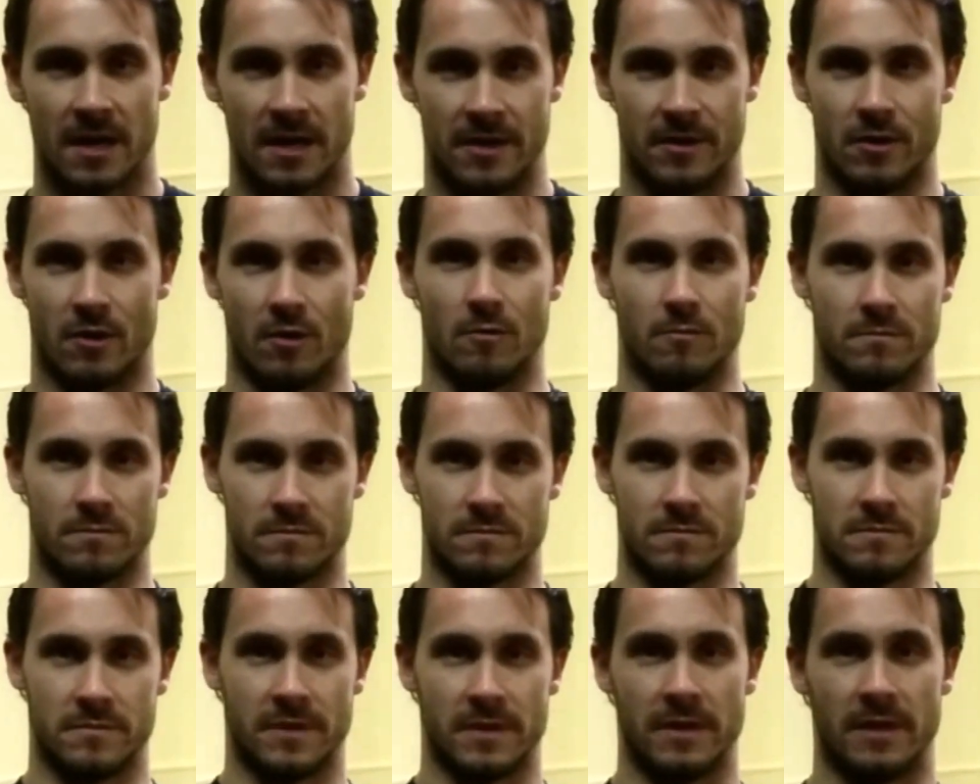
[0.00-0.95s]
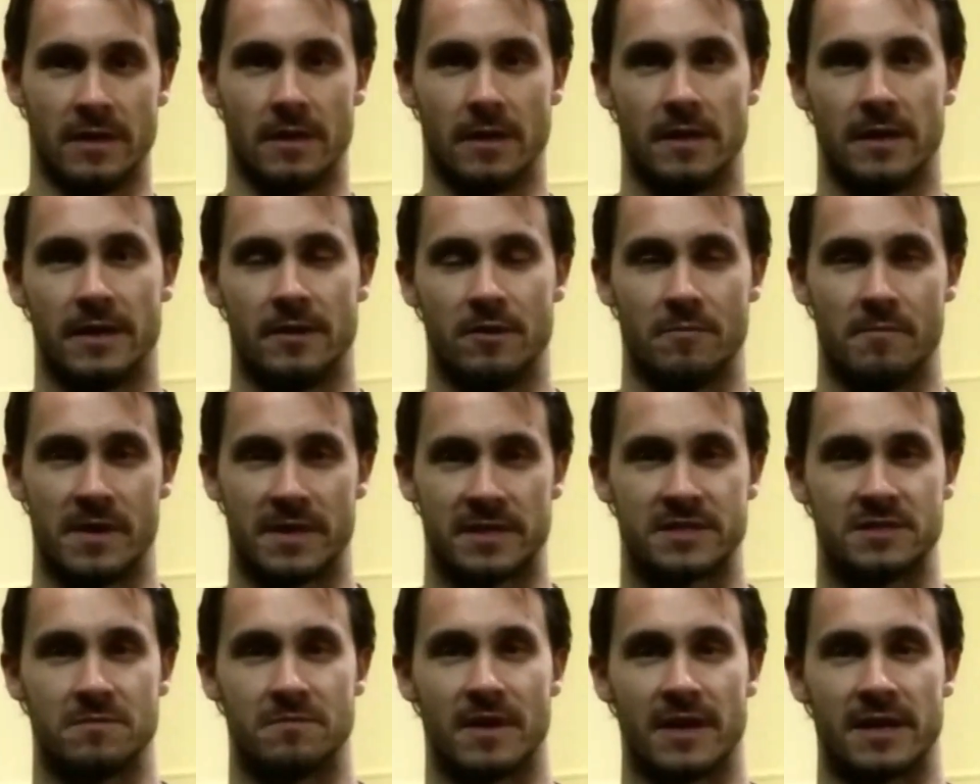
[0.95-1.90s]
You don't
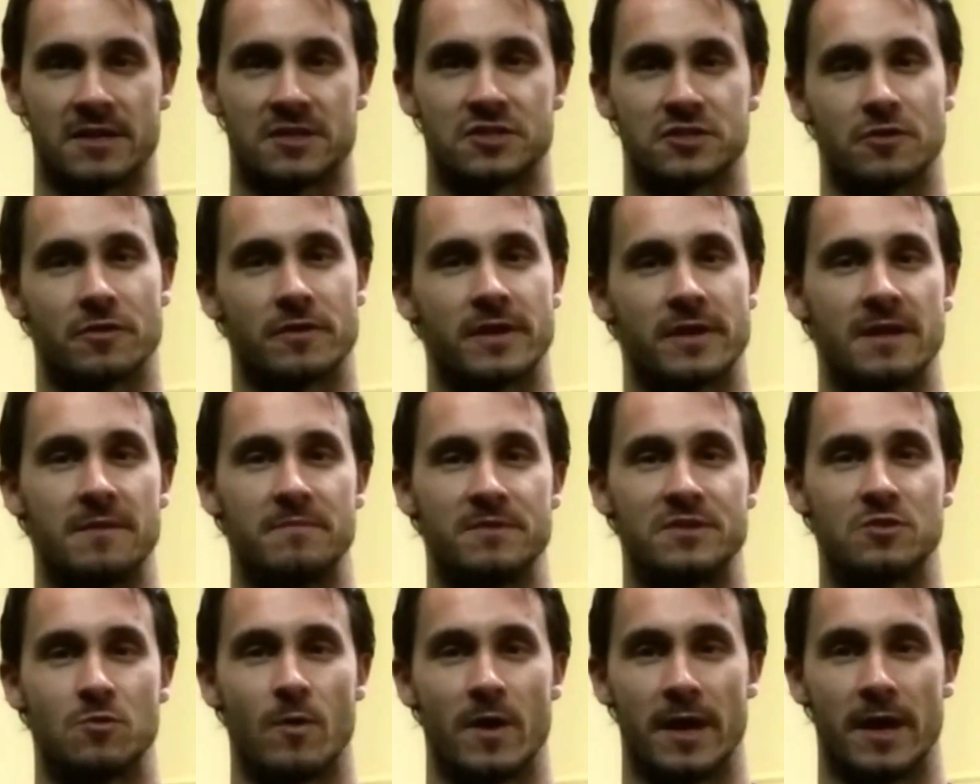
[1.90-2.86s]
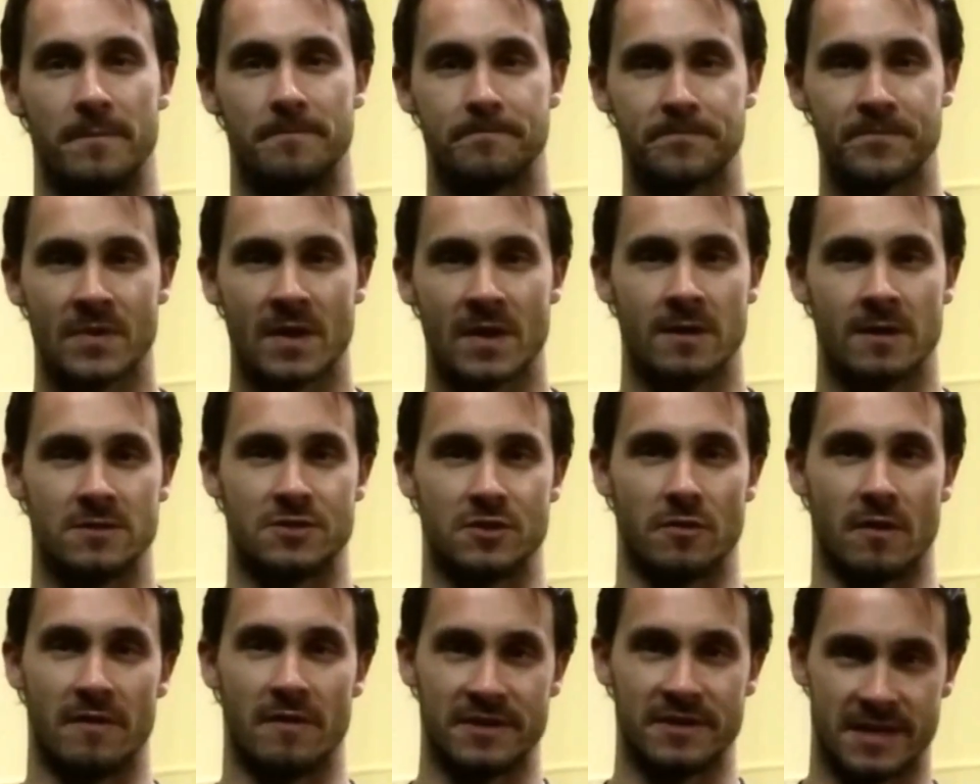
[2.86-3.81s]
intermix them like a circuit in between.
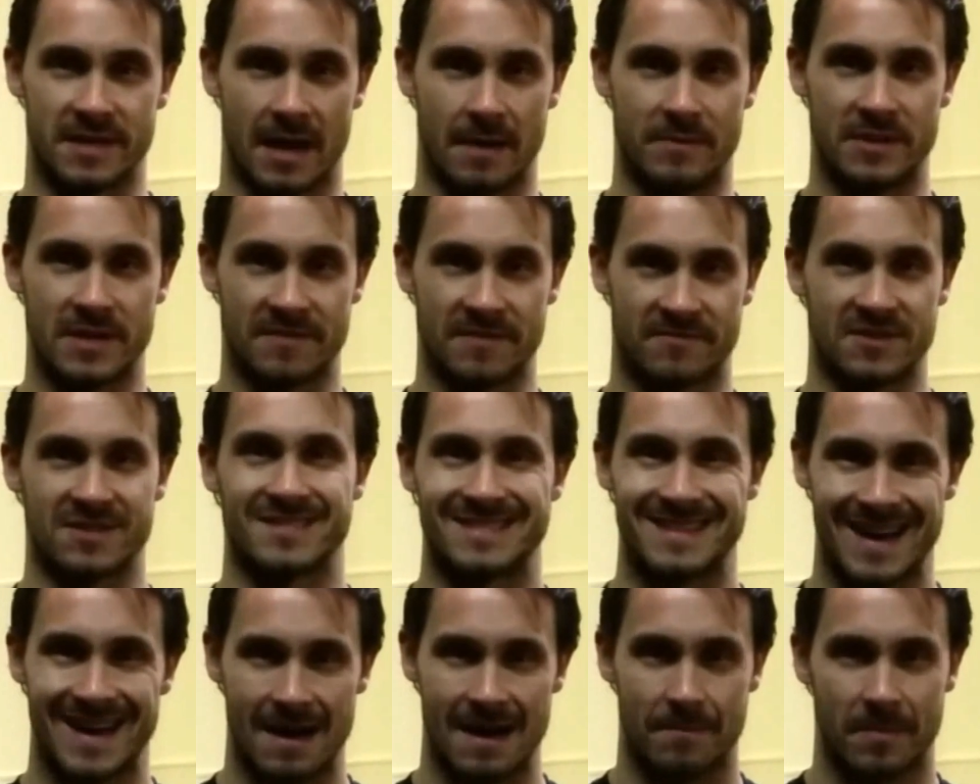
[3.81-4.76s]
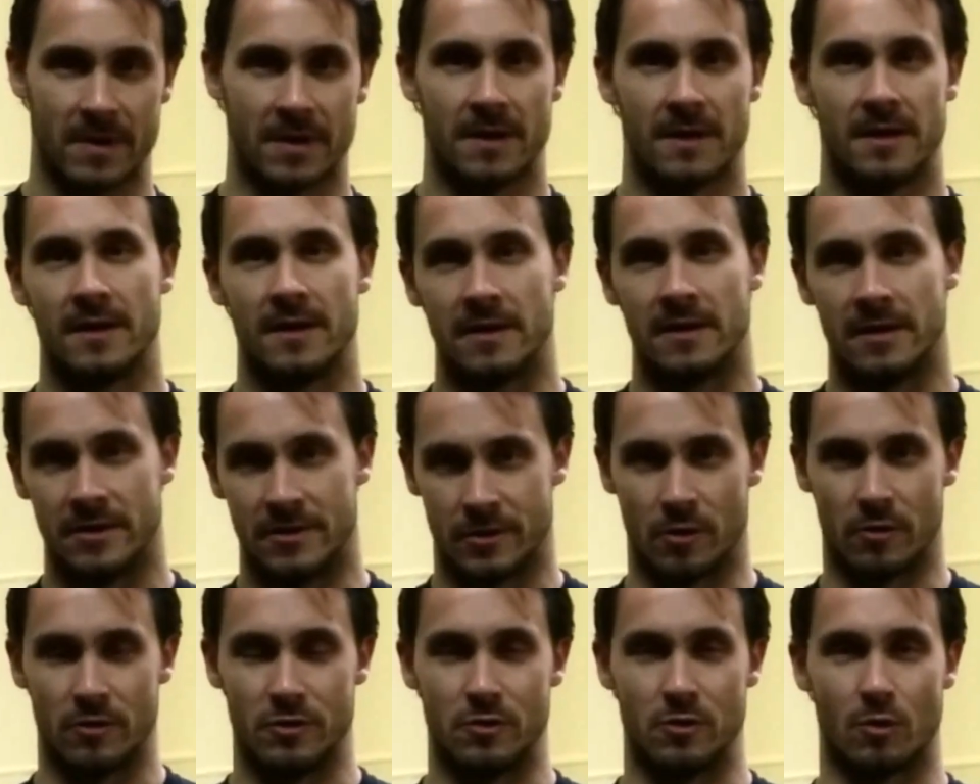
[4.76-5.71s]
So every time you have to stop, you
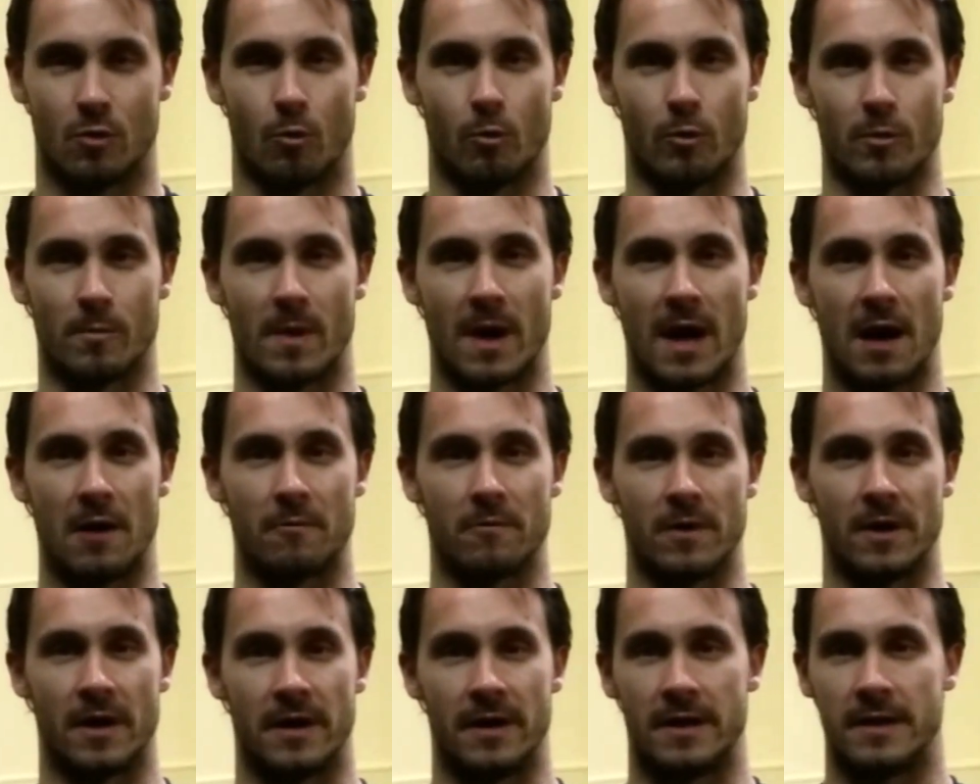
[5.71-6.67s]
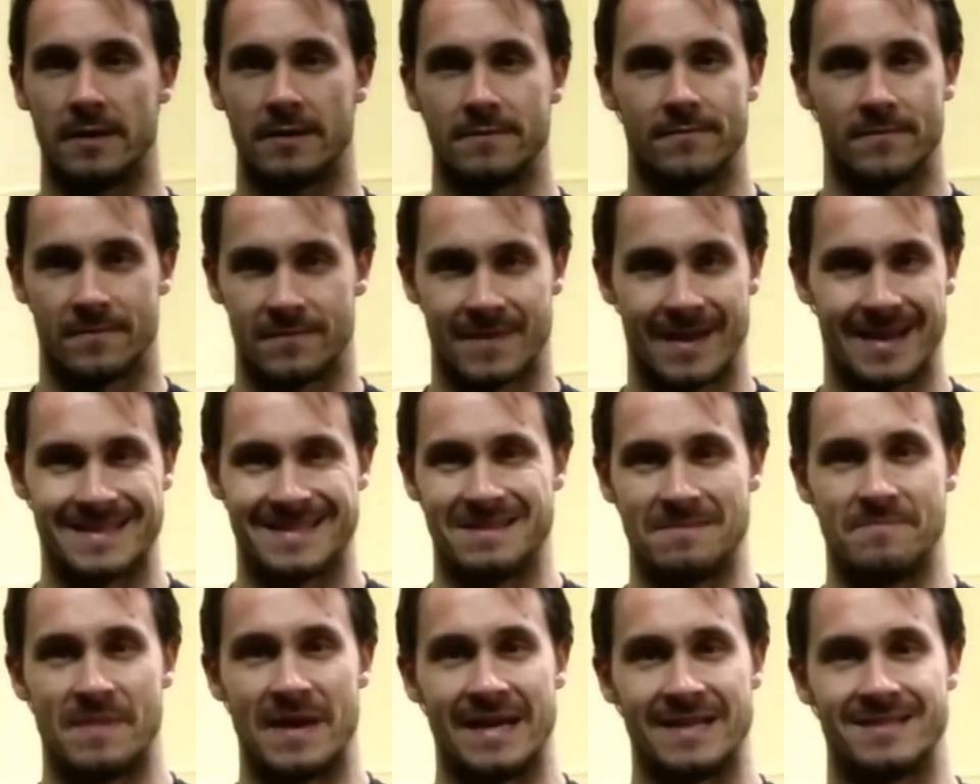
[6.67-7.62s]
go do a quarter mile run. That's the
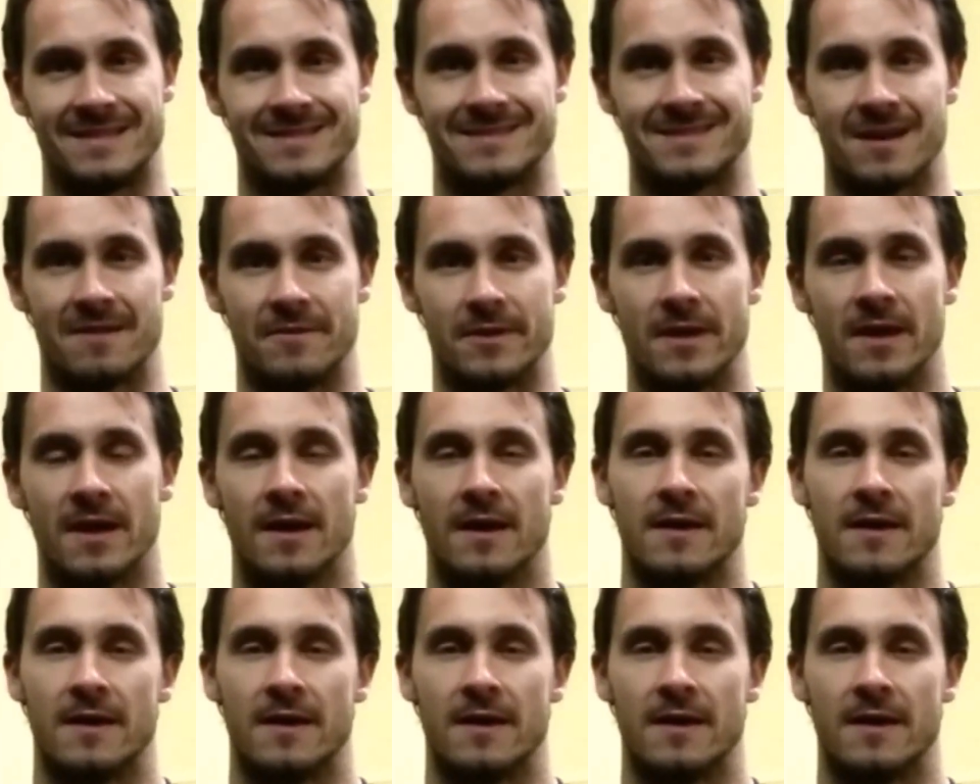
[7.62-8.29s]
basis of it.